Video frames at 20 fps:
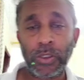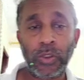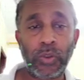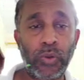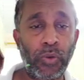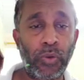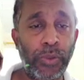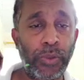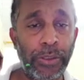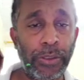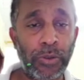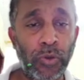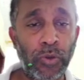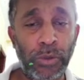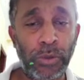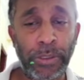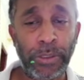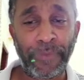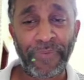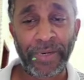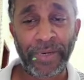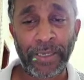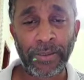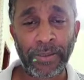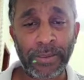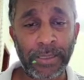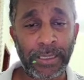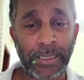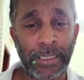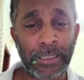two
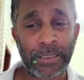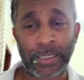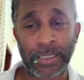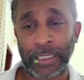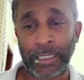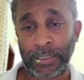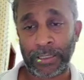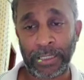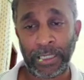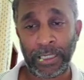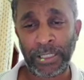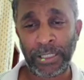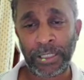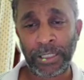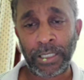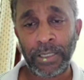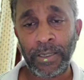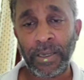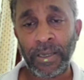different instances.